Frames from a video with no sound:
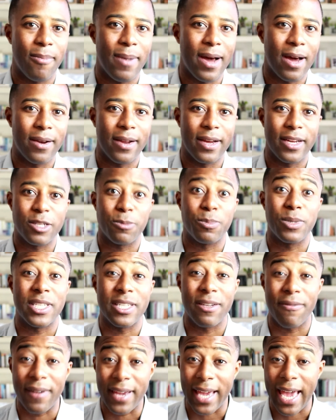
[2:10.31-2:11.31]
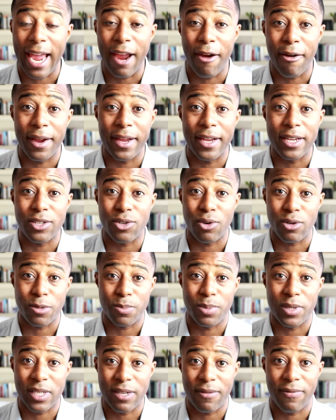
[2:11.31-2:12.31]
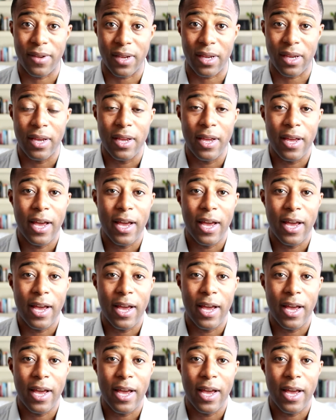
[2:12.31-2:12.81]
about specific areas or specific